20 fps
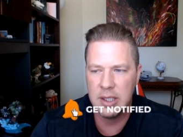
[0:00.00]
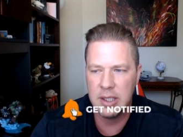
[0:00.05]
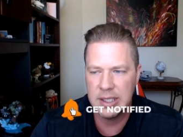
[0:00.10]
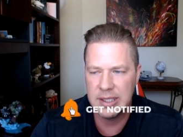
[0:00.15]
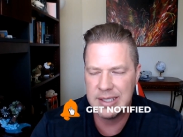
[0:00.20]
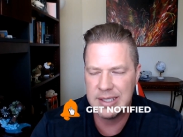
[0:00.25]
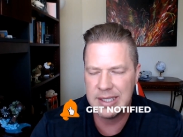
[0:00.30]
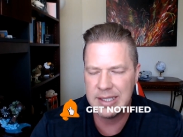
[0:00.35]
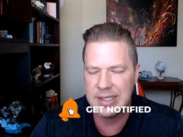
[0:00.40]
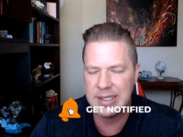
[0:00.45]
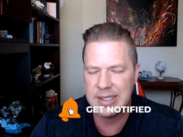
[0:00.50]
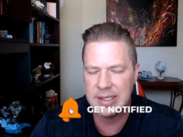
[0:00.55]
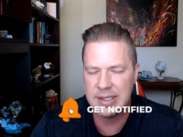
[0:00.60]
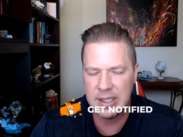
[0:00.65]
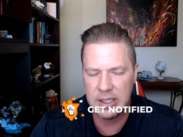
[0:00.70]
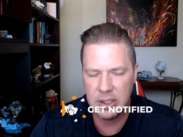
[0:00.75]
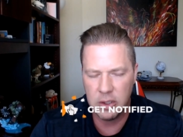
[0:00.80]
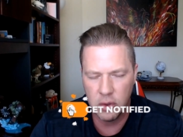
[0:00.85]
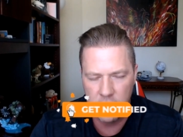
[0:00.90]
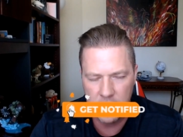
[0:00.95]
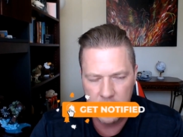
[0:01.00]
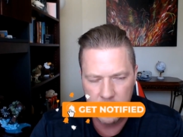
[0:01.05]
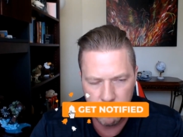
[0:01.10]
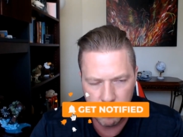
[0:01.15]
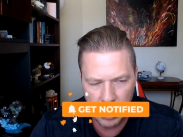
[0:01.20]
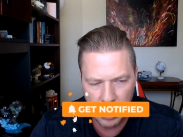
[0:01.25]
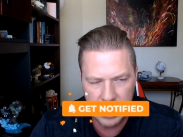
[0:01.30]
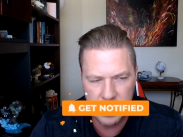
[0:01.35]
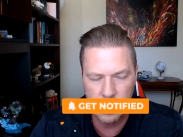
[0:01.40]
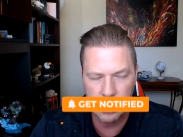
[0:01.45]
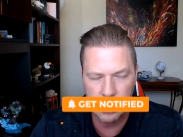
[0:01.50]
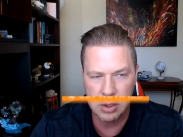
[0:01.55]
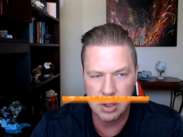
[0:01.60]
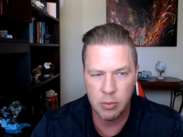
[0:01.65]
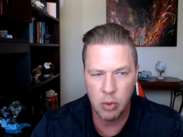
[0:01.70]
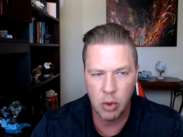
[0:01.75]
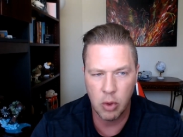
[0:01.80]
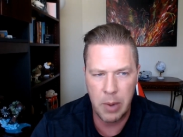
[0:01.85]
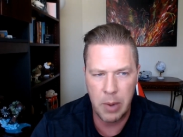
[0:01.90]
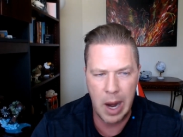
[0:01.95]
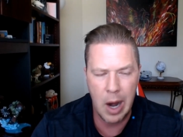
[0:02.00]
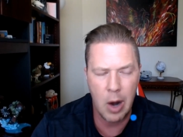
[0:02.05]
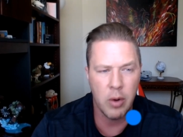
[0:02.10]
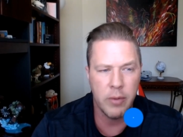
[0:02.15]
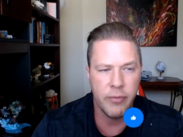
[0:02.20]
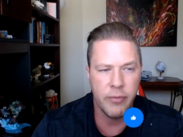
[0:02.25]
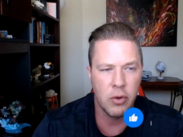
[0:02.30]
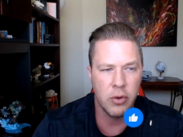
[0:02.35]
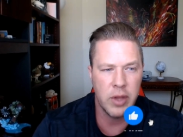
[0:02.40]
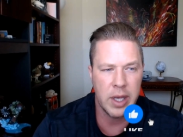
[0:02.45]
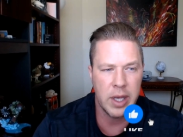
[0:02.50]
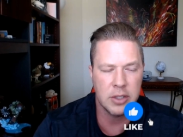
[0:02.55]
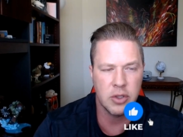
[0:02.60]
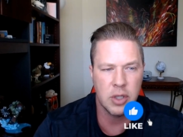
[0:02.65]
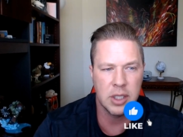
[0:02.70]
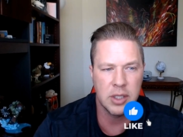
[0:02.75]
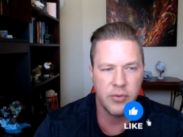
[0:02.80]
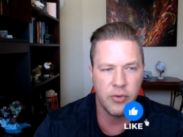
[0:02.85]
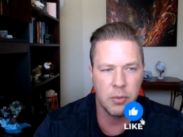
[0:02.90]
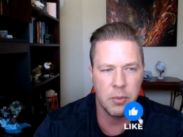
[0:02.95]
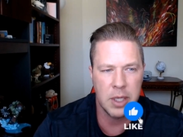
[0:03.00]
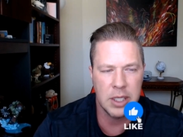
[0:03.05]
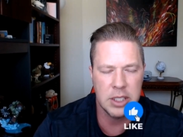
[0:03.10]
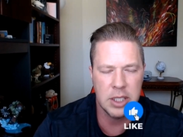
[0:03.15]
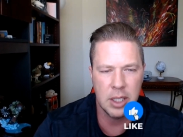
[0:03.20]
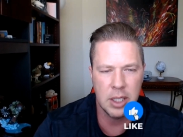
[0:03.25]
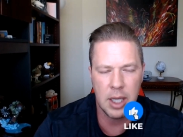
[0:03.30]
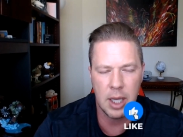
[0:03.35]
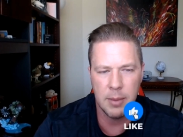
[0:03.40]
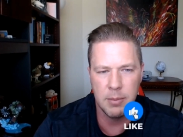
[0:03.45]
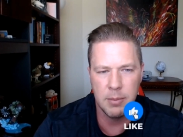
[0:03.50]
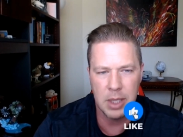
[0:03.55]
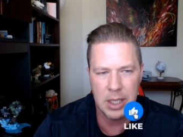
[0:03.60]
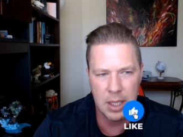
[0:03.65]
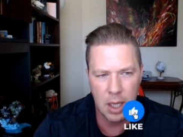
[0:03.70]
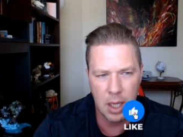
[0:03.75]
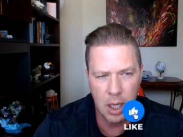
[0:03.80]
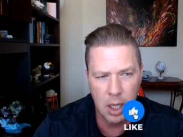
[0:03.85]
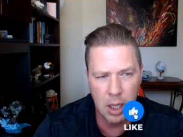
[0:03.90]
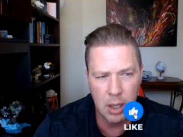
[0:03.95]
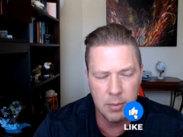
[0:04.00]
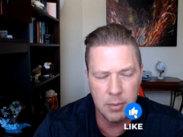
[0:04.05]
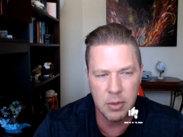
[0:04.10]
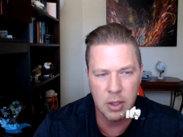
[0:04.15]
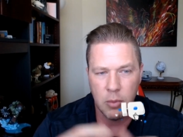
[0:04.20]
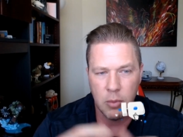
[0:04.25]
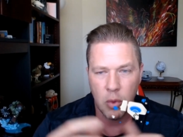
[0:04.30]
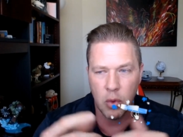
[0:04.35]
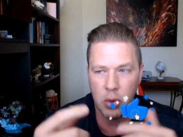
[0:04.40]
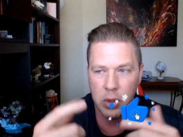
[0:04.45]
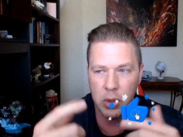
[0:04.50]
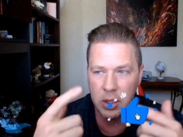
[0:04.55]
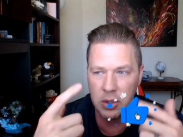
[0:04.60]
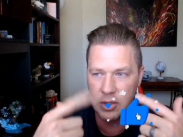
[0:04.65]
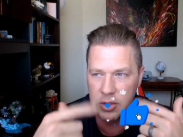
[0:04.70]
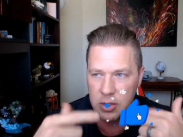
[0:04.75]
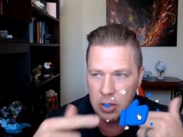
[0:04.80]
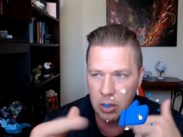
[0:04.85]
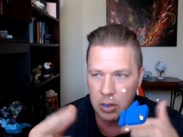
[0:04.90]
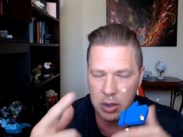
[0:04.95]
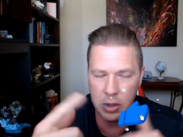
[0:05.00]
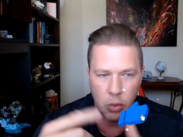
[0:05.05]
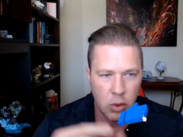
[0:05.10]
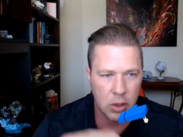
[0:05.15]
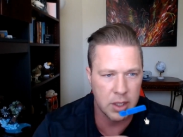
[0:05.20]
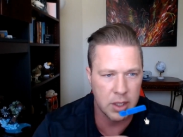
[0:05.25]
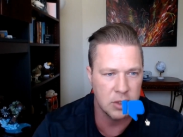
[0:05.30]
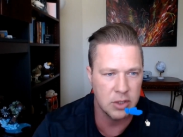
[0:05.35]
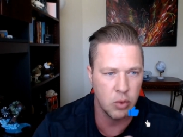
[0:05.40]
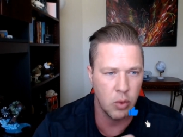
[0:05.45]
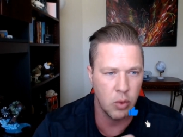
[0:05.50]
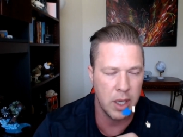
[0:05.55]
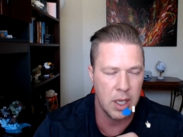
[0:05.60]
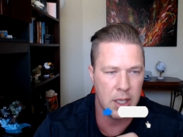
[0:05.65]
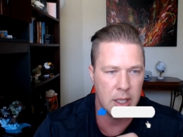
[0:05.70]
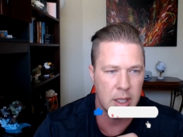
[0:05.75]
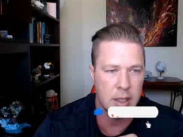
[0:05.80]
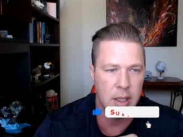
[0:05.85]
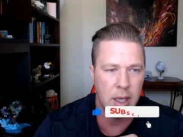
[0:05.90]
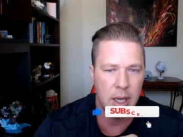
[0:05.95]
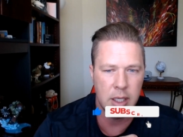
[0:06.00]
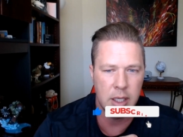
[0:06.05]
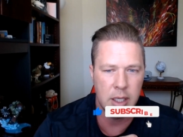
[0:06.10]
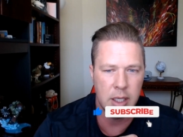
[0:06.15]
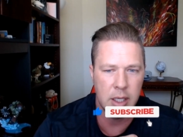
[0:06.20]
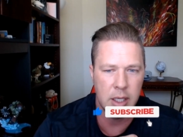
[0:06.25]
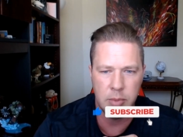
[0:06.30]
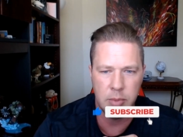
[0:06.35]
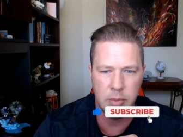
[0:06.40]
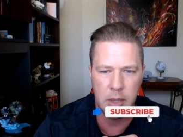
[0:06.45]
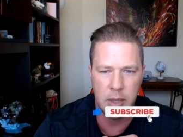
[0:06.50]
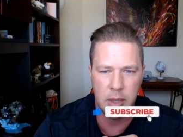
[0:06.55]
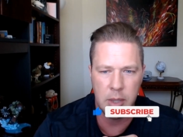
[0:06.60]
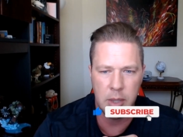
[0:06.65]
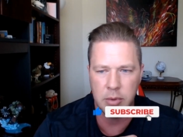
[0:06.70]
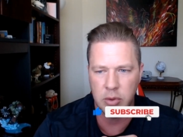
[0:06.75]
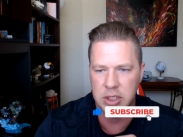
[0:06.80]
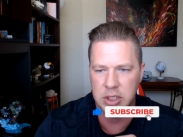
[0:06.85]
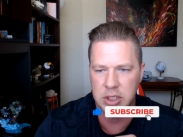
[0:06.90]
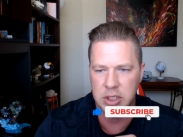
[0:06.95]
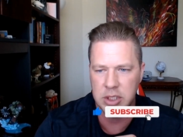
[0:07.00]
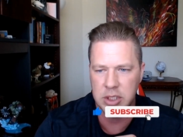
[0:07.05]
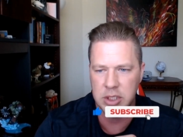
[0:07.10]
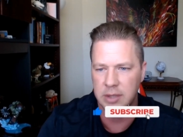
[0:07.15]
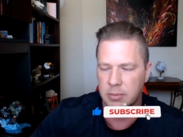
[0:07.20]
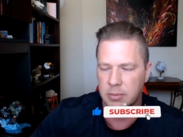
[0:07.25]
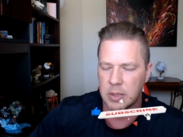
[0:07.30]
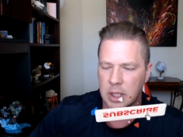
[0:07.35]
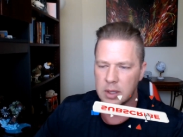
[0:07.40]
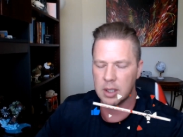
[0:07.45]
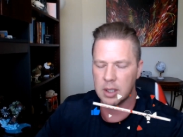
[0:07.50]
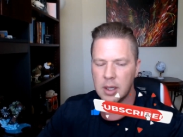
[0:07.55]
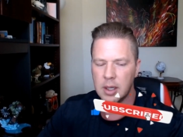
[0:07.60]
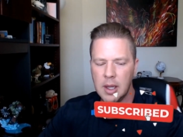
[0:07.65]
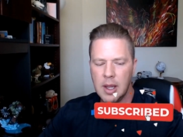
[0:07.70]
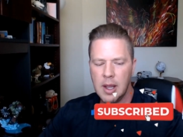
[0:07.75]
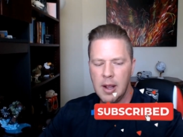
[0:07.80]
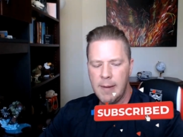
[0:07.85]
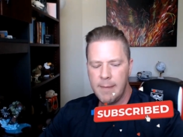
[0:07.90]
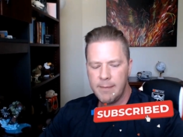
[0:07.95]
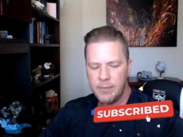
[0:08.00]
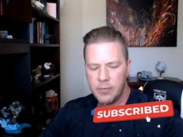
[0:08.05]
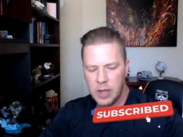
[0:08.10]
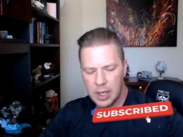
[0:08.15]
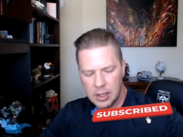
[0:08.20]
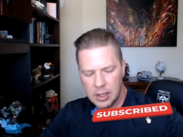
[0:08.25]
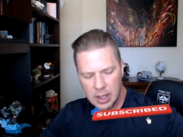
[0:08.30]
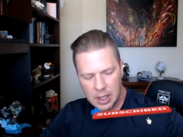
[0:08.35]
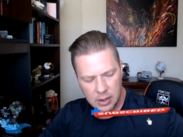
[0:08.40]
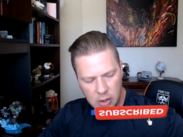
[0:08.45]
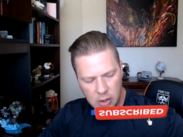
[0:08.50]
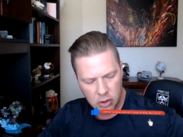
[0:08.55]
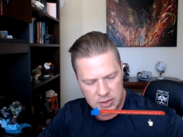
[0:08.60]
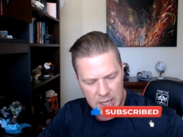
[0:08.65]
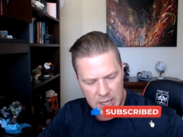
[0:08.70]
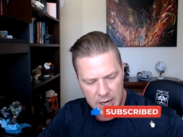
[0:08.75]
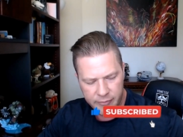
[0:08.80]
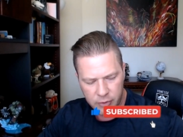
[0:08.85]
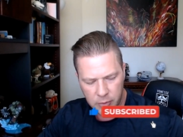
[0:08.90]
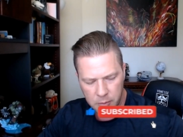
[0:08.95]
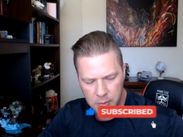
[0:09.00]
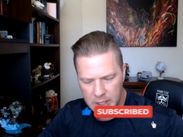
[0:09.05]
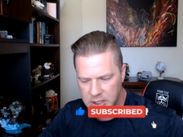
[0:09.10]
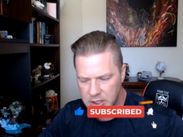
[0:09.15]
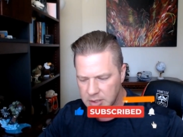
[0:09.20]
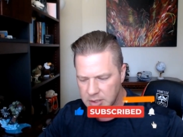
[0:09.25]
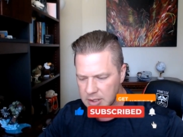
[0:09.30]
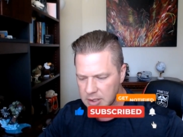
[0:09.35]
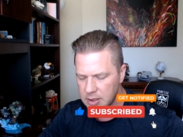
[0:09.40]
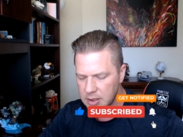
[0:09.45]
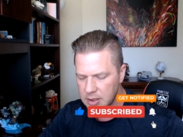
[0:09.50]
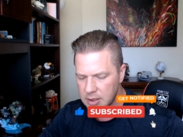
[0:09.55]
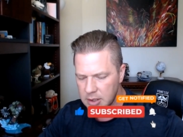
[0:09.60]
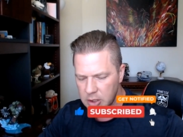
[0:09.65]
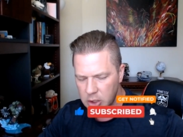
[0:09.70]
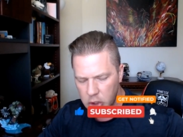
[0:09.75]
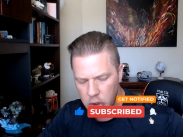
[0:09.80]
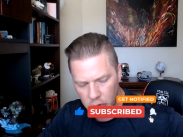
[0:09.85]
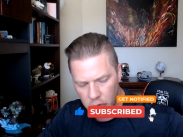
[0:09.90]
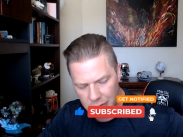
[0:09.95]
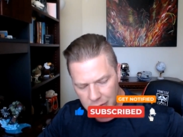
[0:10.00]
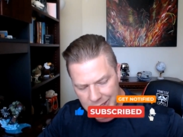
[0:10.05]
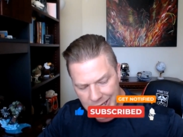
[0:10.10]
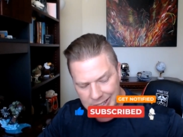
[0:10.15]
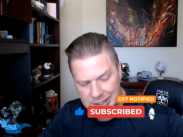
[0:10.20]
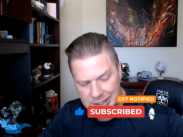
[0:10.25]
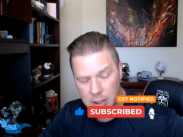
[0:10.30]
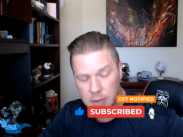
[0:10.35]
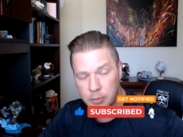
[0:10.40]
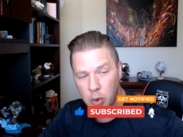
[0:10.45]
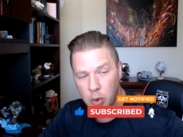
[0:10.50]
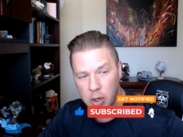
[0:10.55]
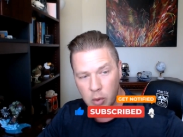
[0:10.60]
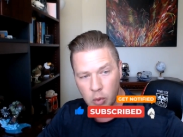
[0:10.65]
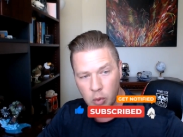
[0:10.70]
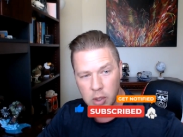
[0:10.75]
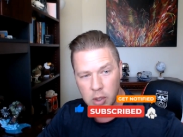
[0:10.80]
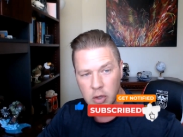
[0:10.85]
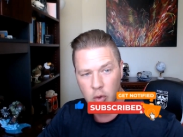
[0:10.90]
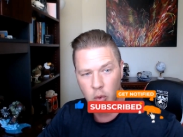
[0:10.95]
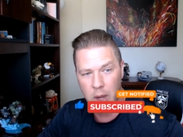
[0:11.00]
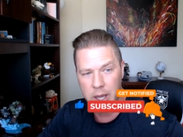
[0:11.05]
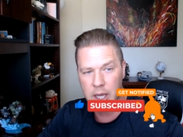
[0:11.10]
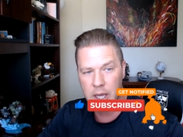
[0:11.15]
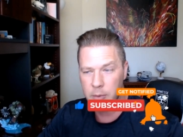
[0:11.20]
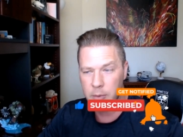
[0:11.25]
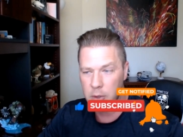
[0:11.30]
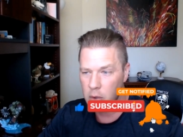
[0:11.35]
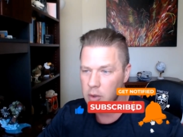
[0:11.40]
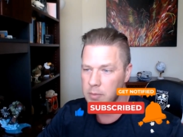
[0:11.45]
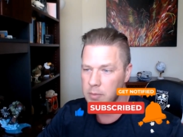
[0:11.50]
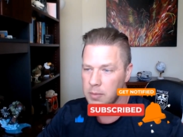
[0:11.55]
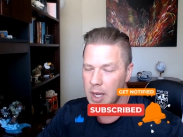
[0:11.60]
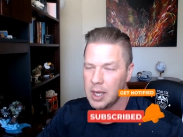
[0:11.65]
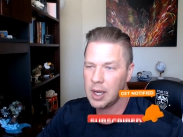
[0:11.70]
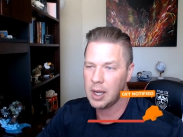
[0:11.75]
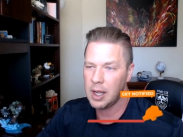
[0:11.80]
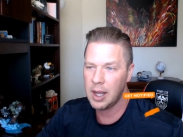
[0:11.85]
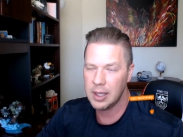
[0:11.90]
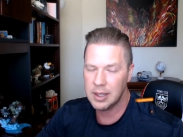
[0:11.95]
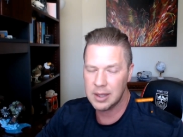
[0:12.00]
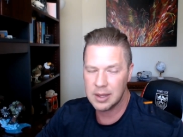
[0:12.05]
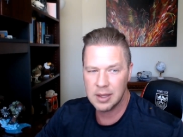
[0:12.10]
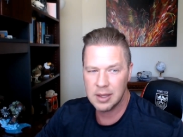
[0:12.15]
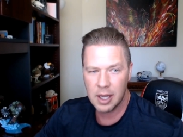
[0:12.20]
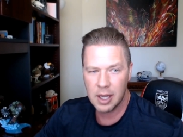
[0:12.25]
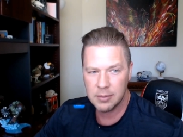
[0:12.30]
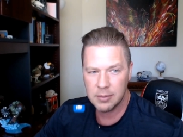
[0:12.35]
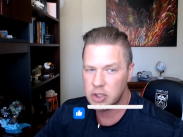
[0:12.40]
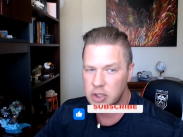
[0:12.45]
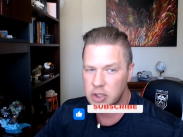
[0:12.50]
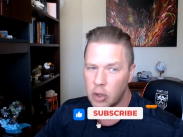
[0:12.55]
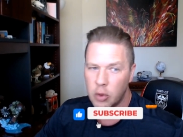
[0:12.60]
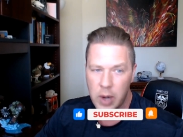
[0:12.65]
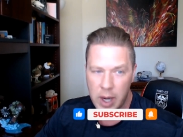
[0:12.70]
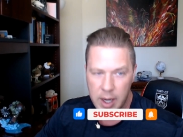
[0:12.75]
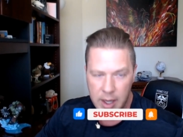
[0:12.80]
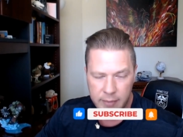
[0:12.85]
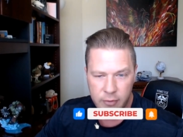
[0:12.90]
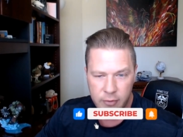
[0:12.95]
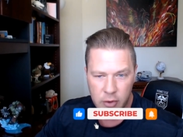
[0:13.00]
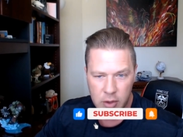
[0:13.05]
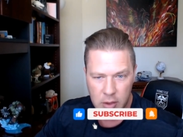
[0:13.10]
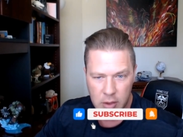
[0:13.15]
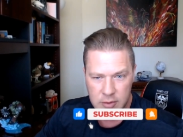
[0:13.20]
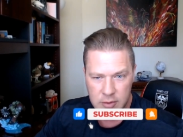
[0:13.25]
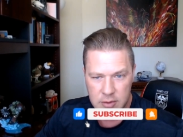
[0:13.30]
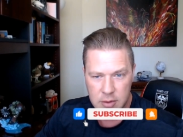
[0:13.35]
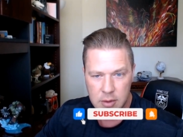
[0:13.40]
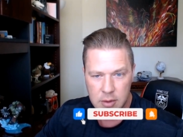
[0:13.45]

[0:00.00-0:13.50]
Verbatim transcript: consistency you can bring to it, the more powerful that transformation can become, the more it'll slowly work its way in and you'll be able to achieve something with it. And then those affirmations, you'll get to the point where you wake up going, man, I, I'm so ready for those.